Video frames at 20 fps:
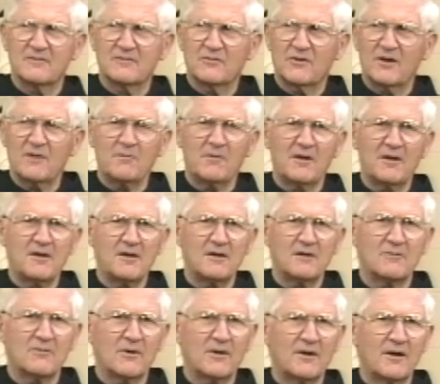Why am I
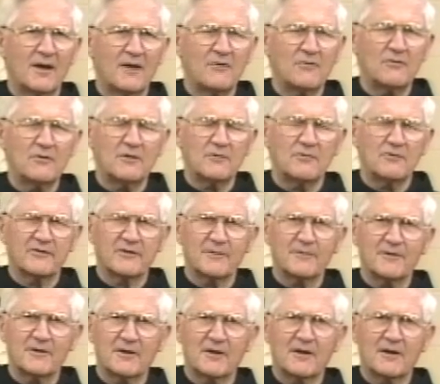here? What? I know there was
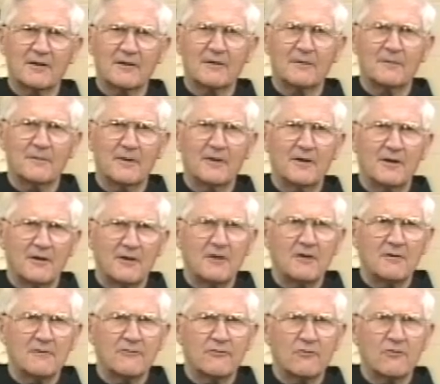something I had to come
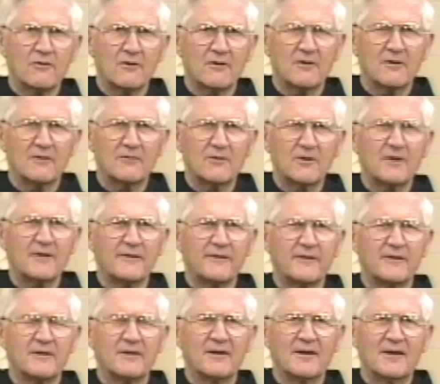here for. What is
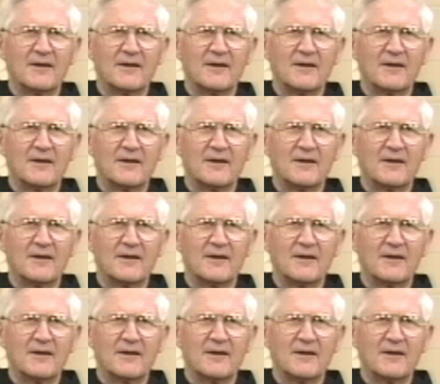it?